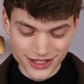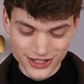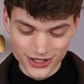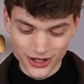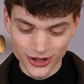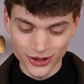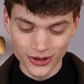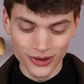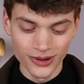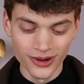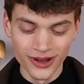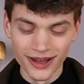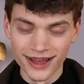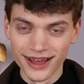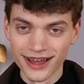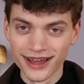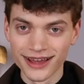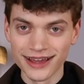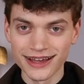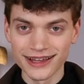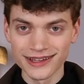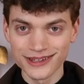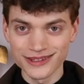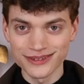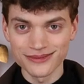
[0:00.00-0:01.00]
So
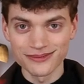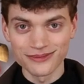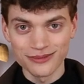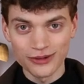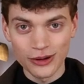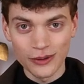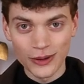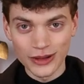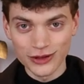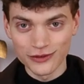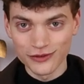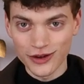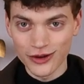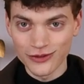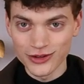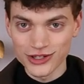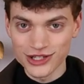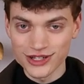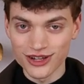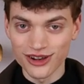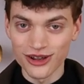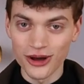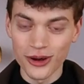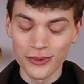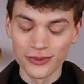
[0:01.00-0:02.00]
it went very
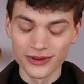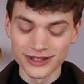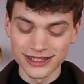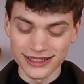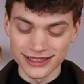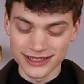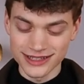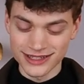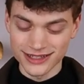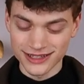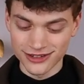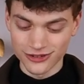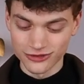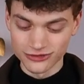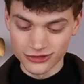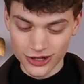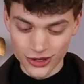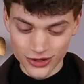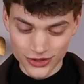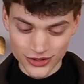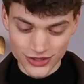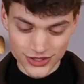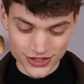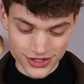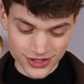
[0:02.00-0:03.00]
slow, but it
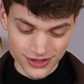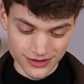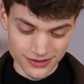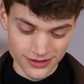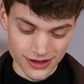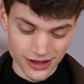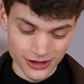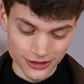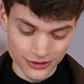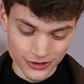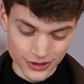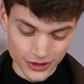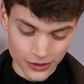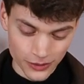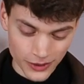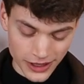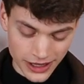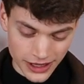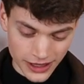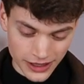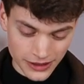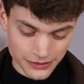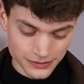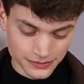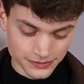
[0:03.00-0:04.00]
grows along the
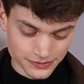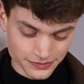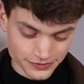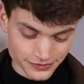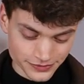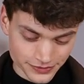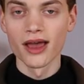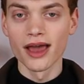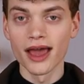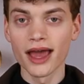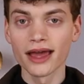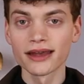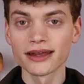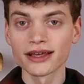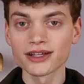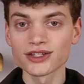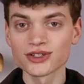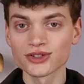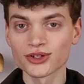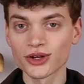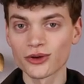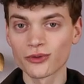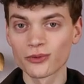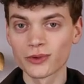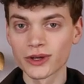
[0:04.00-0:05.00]
way. And
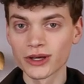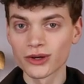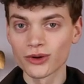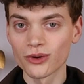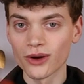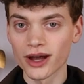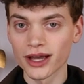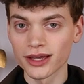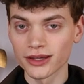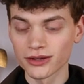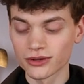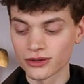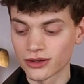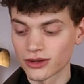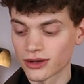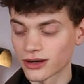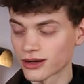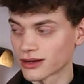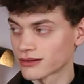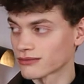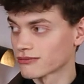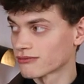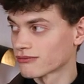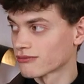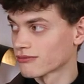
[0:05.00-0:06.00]
next to your wheel and
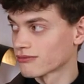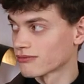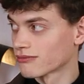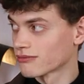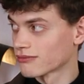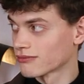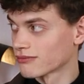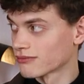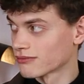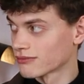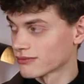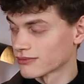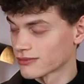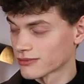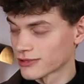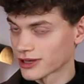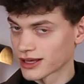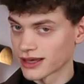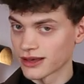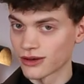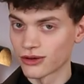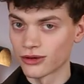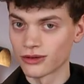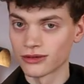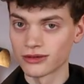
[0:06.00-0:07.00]
your
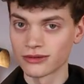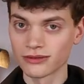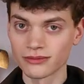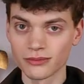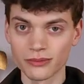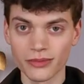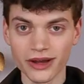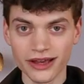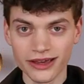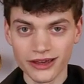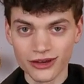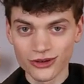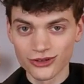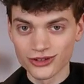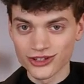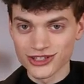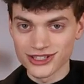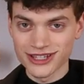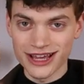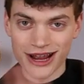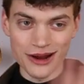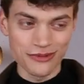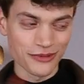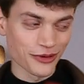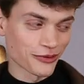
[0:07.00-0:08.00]
kiln, my kiln is
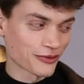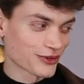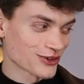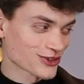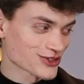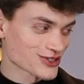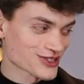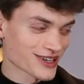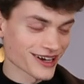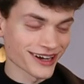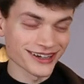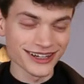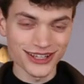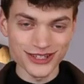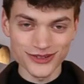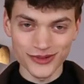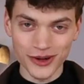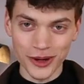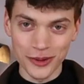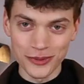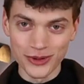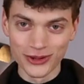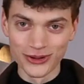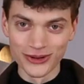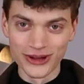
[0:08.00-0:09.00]
there, my wheel is there, that's
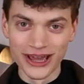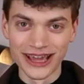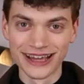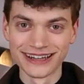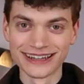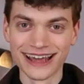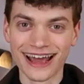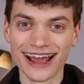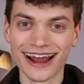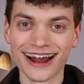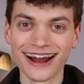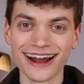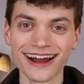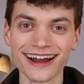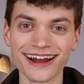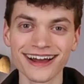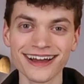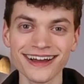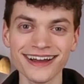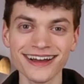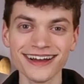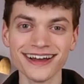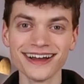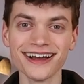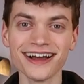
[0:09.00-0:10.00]
why I'm looking there.
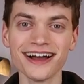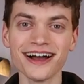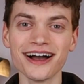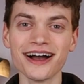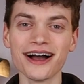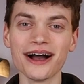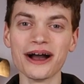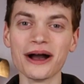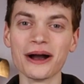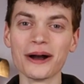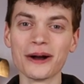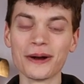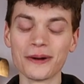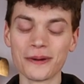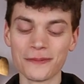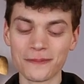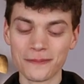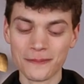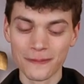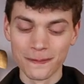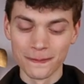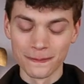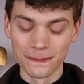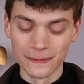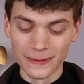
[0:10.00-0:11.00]

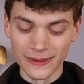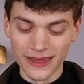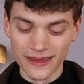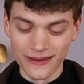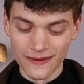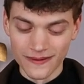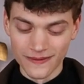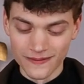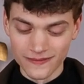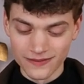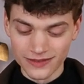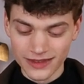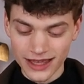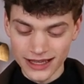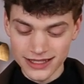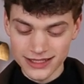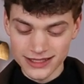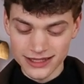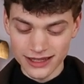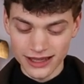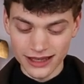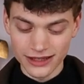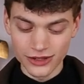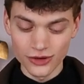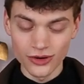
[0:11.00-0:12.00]
um,
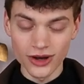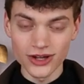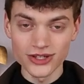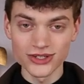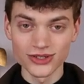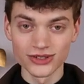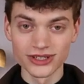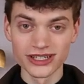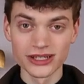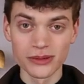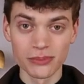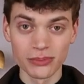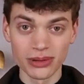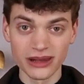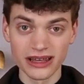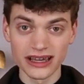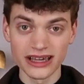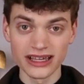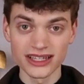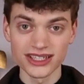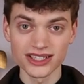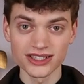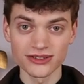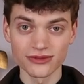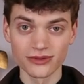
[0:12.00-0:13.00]
next, you also need a
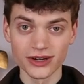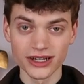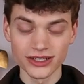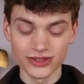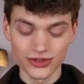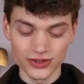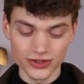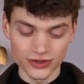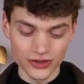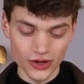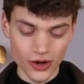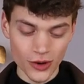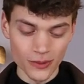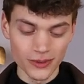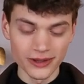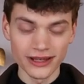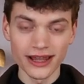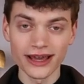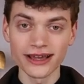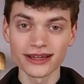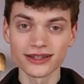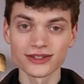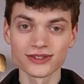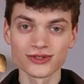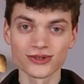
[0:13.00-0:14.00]
place where to throw, but
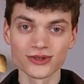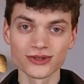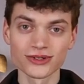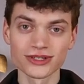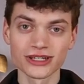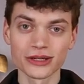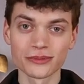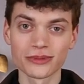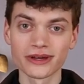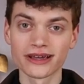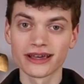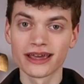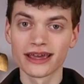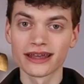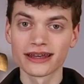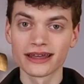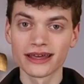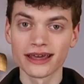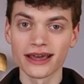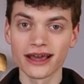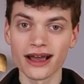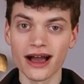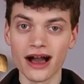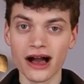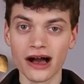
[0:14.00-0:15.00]
like I told in the
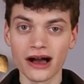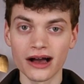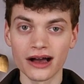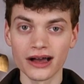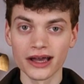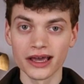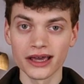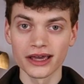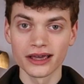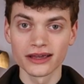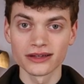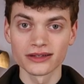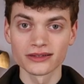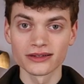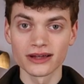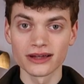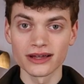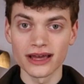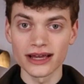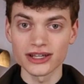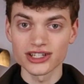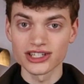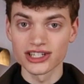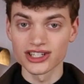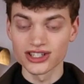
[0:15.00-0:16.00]
beginning, I
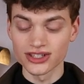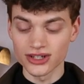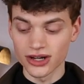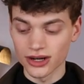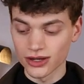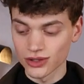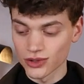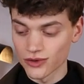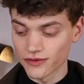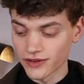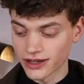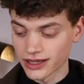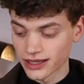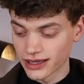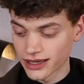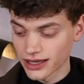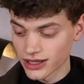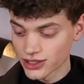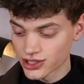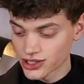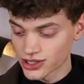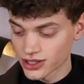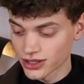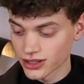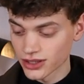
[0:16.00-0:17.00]
actually started off in the
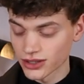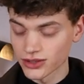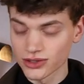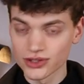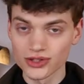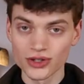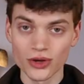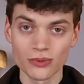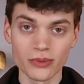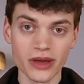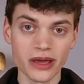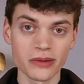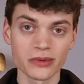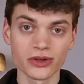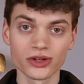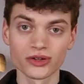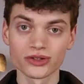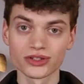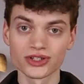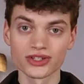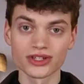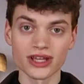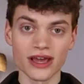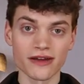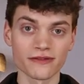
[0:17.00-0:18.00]
kitchen, so maybe
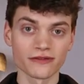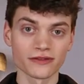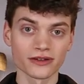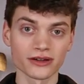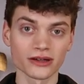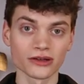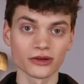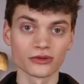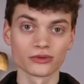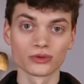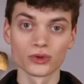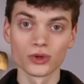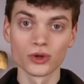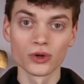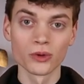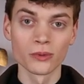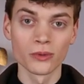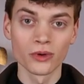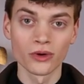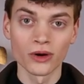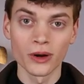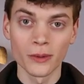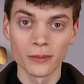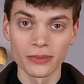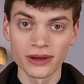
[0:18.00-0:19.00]
you just have a
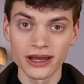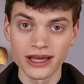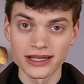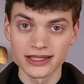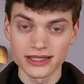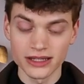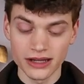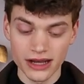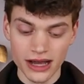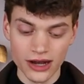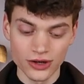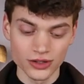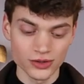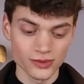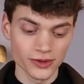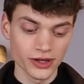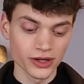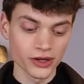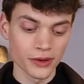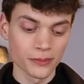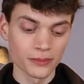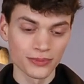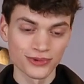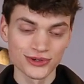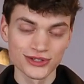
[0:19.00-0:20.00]
room or a place in your house where
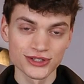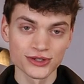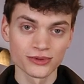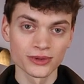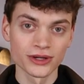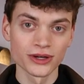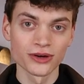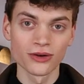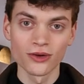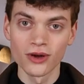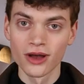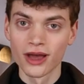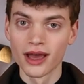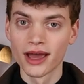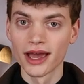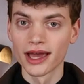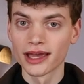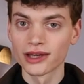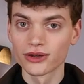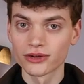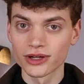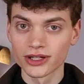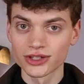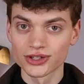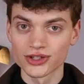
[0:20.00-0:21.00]
you can put the wheel,
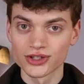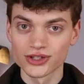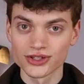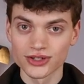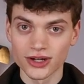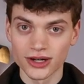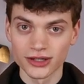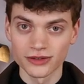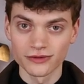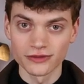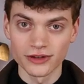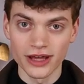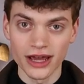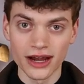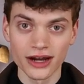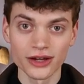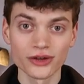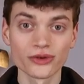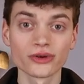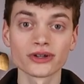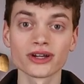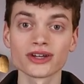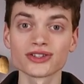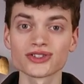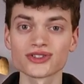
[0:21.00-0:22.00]
and you can just start off there.
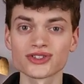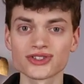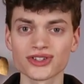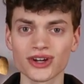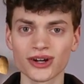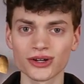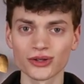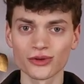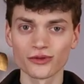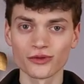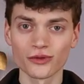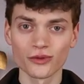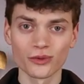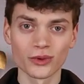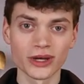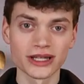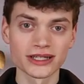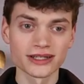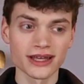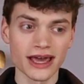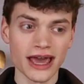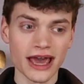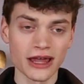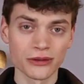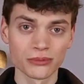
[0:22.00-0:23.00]
You can also start off
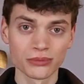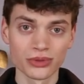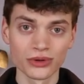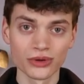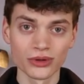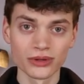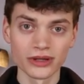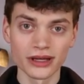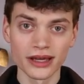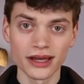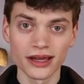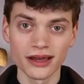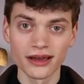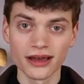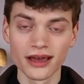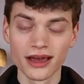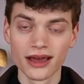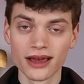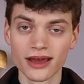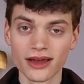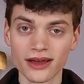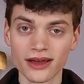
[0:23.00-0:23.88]
with hand building.